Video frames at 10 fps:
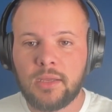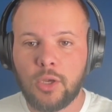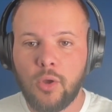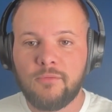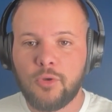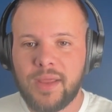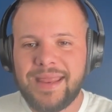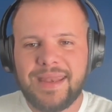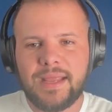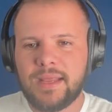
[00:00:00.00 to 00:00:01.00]
You know, if you're
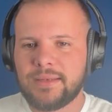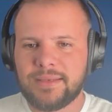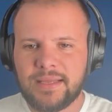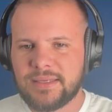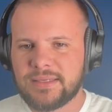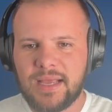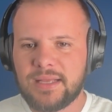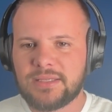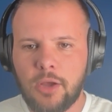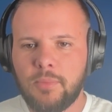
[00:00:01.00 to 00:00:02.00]
any decent
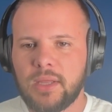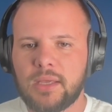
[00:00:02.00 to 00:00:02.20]
sized company,